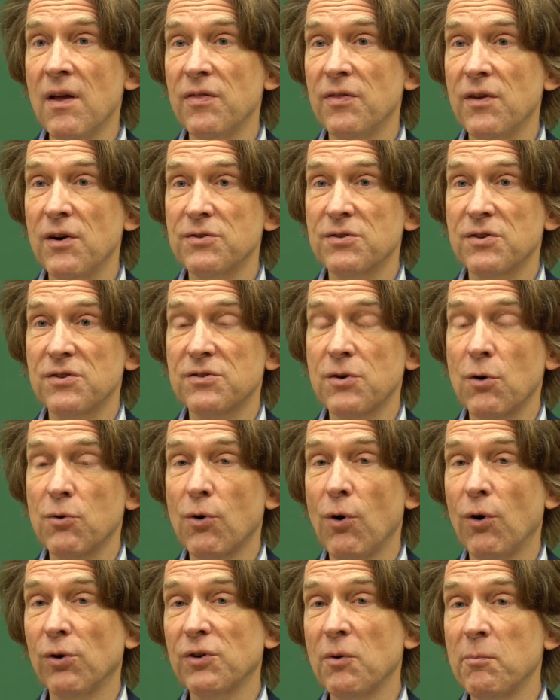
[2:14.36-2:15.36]
there's a
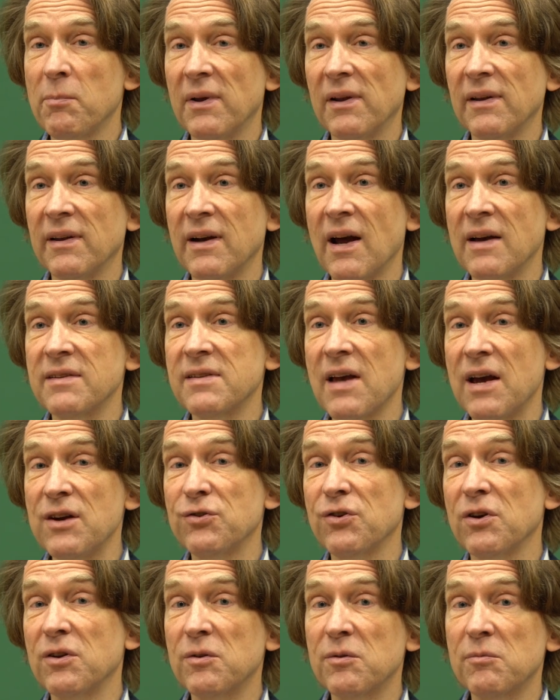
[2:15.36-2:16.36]
so-called
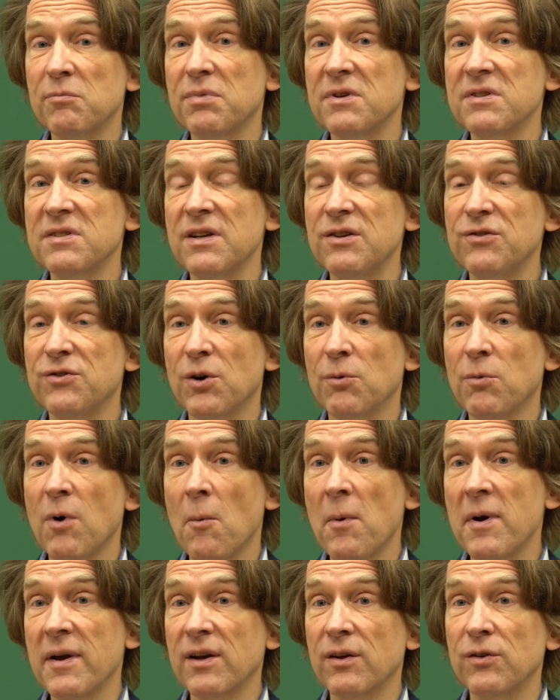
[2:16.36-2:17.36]
abelianization procedure where
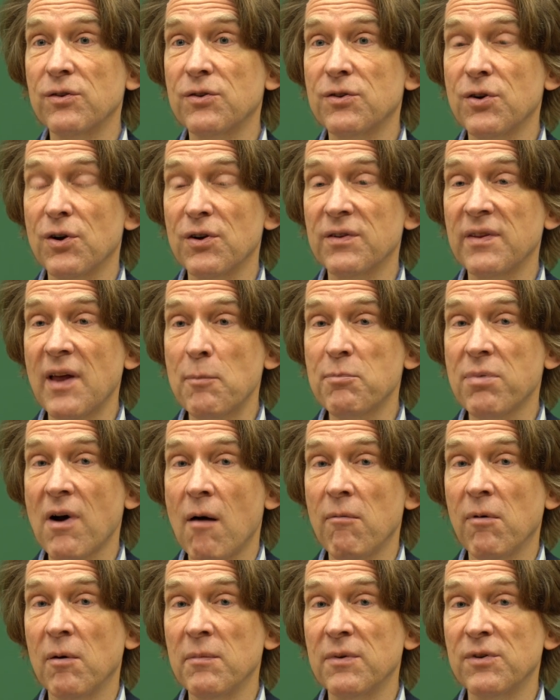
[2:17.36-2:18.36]
we can turn that
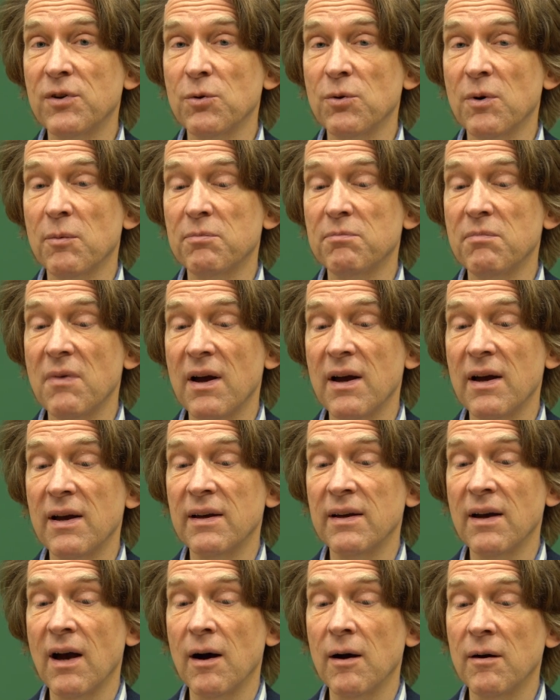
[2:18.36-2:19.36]
problem into
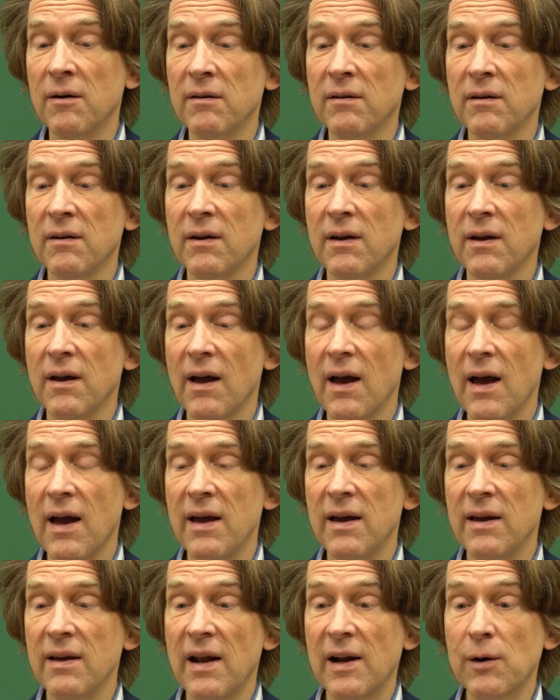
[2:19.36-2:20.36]

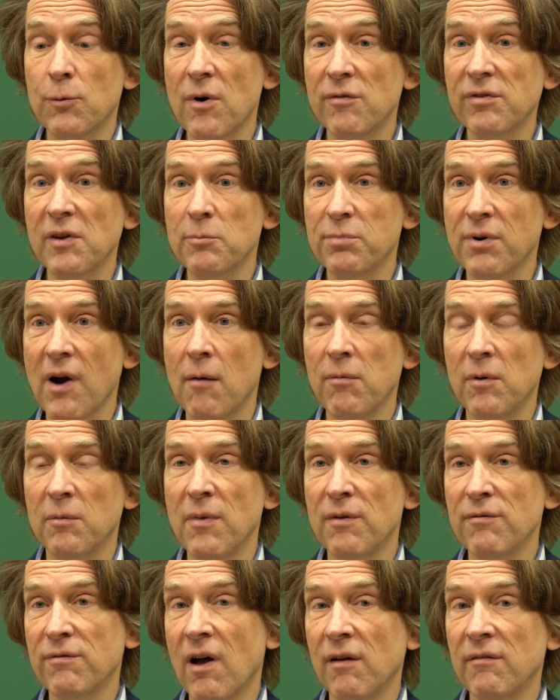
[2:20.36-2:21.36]
an equivalent problem
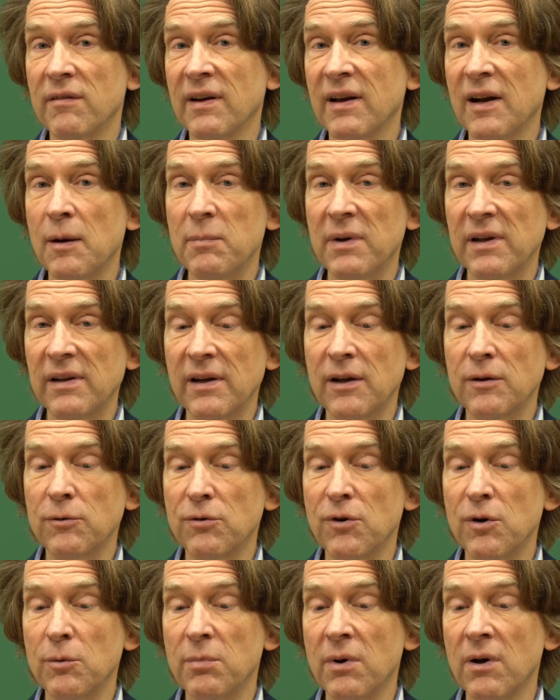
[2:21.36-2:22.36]
involving an abelian
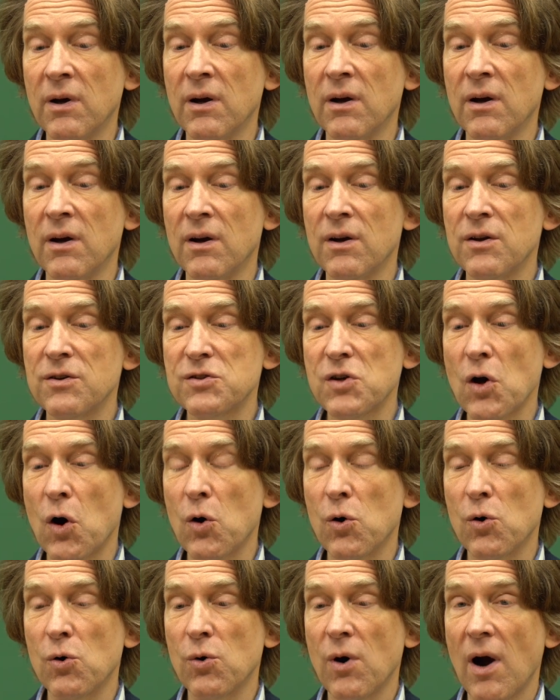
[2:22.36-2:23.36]
group.
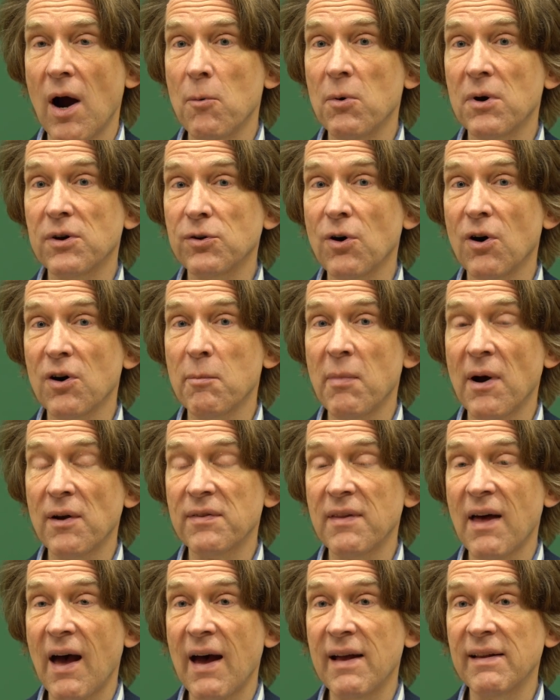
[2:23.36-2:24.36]
So I want to talk
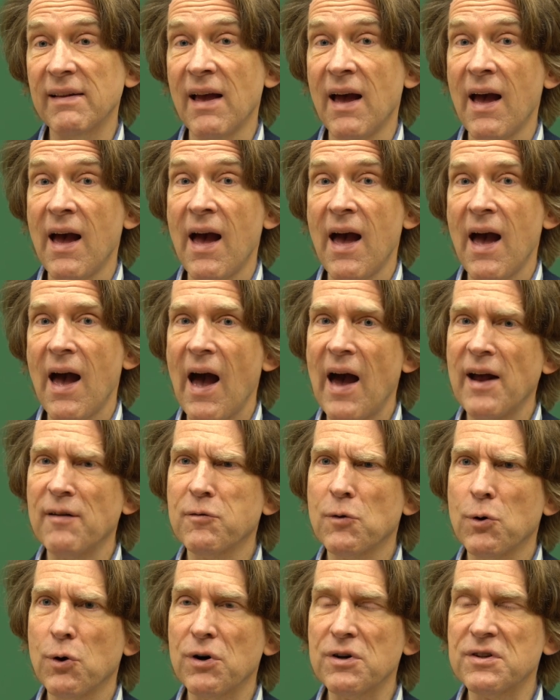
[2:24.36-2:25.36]
about that. And
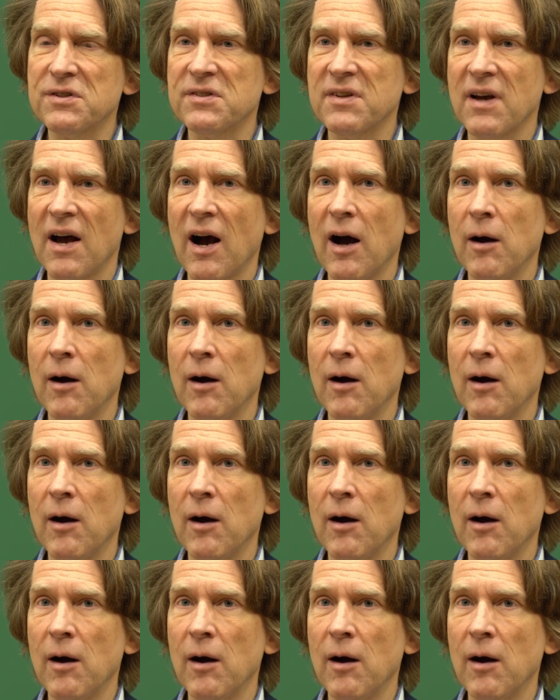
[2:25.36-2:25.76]
of course,